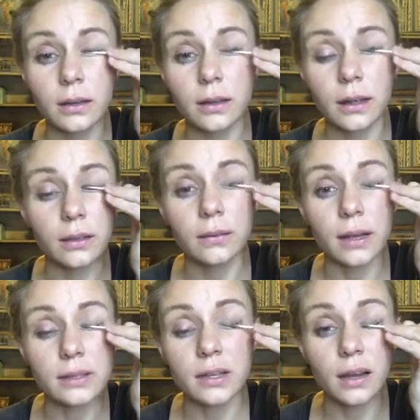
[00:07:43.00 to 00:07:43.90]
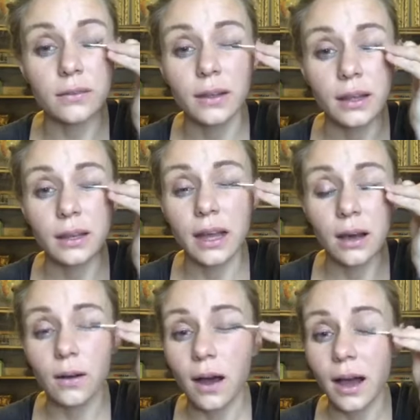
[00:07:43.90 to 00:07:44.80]
get the rest off.
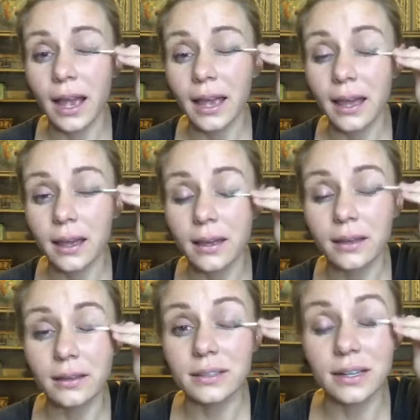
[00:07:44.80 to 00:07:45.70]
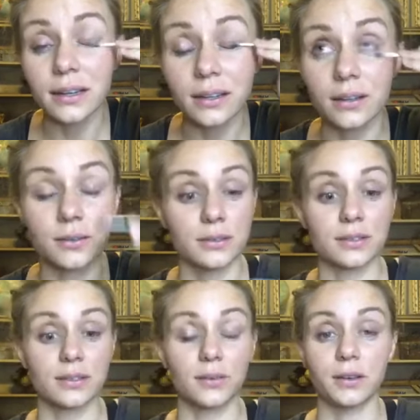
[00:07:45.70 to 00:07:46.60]
Now, I didn't
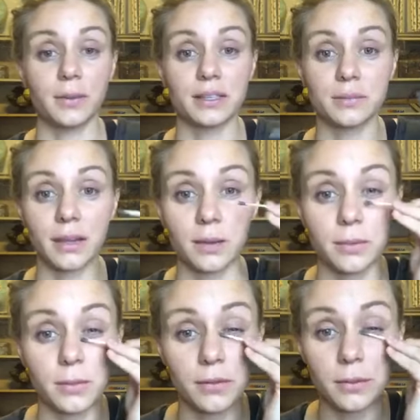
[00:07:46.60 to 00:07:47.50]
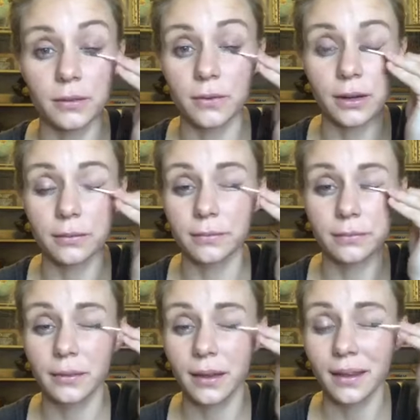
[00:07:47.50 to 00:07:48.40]
use oil-based makeup remover before.
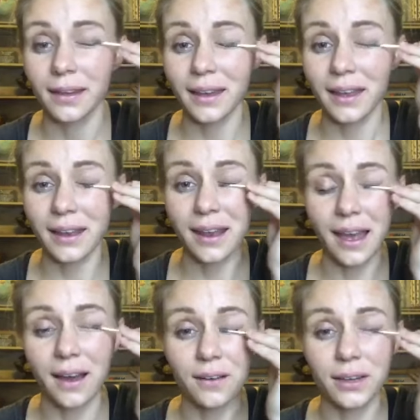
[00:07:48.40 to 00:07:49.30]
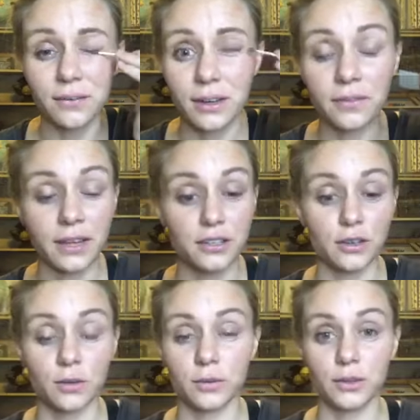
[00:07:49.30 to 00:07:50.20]
And now, even if I
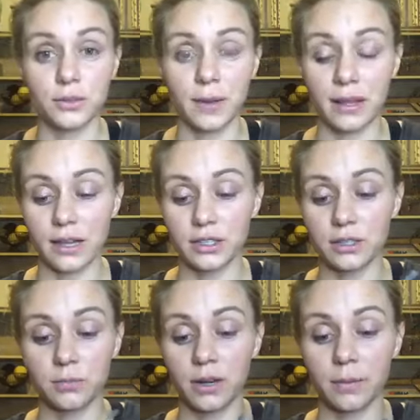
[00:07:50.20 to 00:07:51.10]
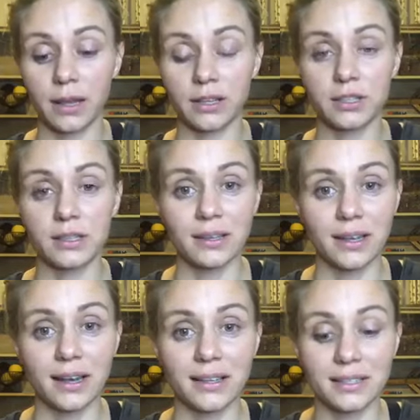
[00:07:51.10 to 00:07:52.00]
don't use my lashes, put on my lashes that
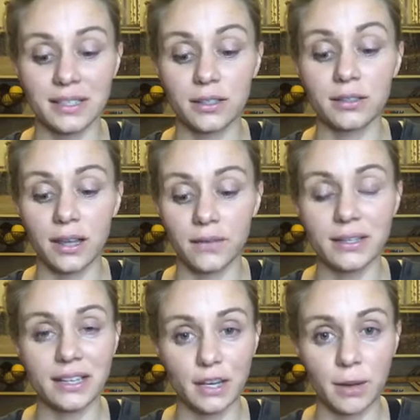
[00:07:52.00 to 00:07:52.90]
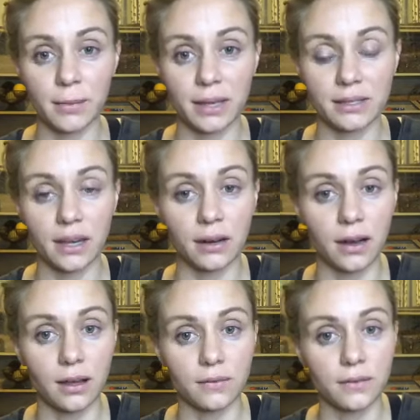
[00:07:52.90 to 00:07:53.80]
day, I still love it to get my mascara
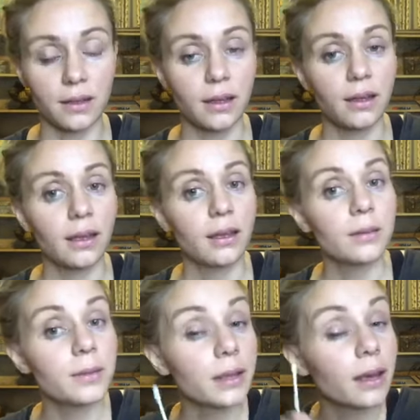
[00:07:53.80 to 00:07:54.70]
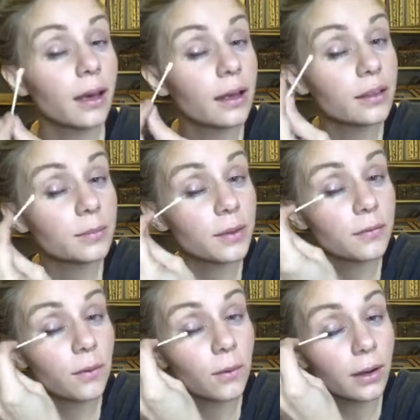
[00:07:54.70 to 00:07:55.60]
off. Because
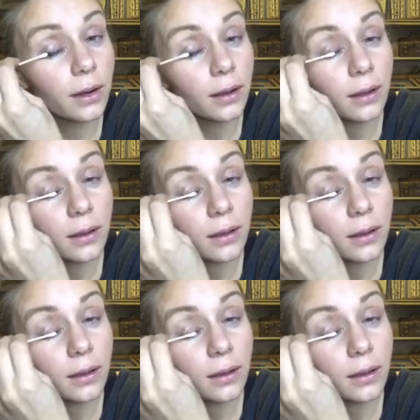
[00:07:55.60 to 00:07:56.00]
before,